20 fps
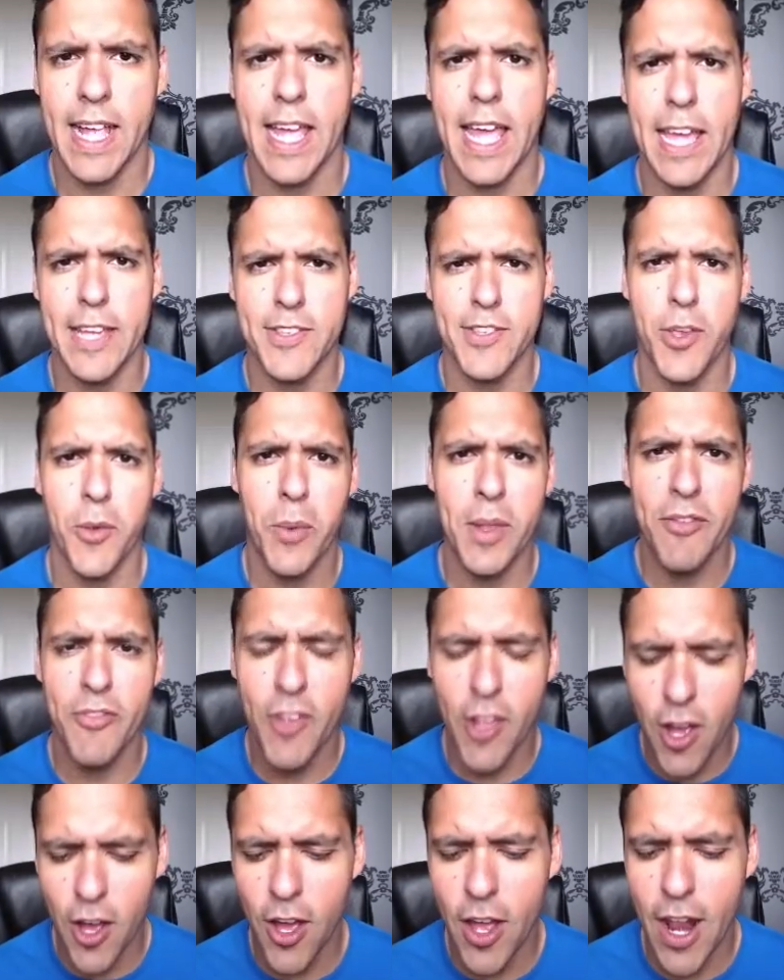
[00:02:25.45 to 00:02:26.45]
Okay, so we've
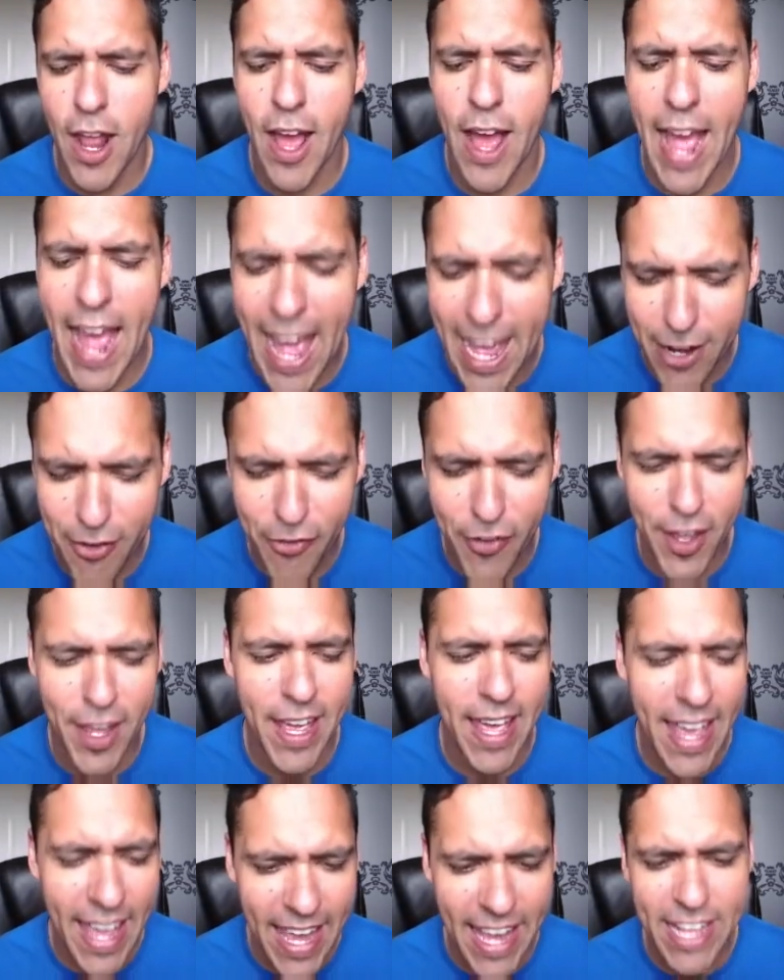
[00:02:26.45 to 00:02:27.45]
got our
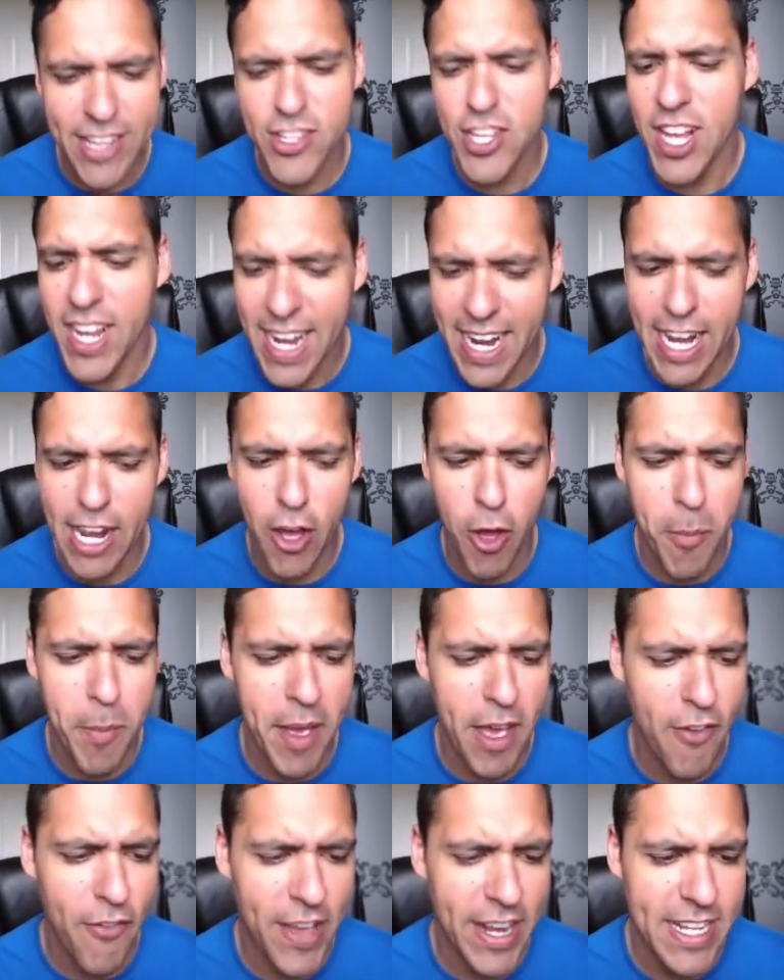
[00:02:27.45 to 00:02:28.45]
advert here. It took a little
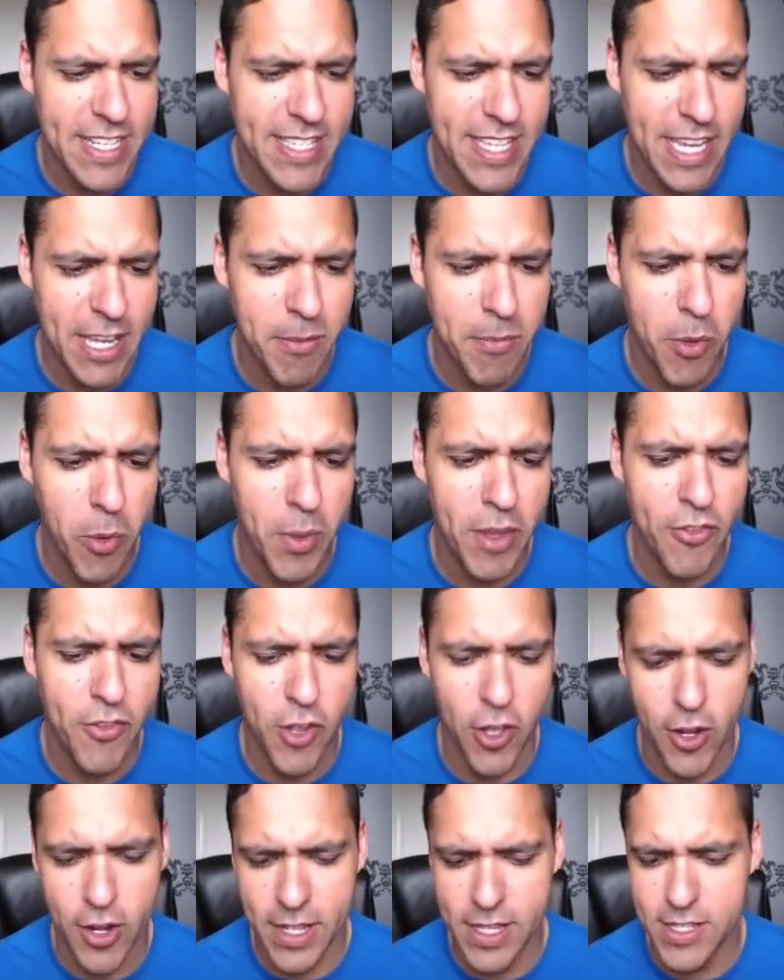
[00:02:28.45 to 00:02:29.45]
bit of editing, but we've
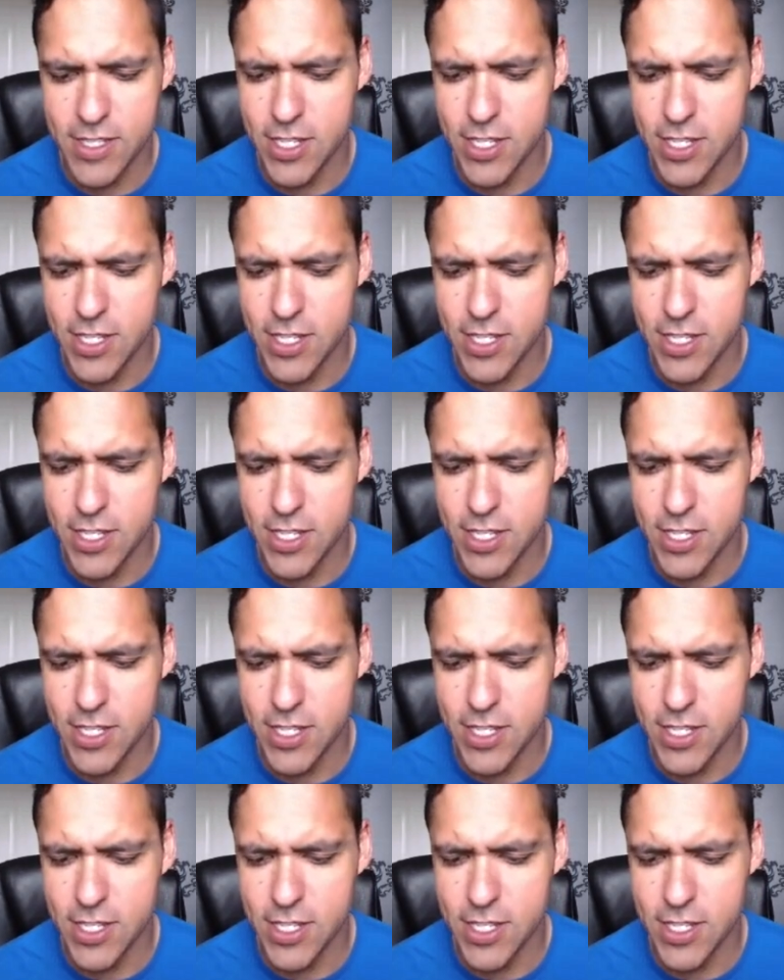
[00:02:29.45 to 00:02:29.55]
got it.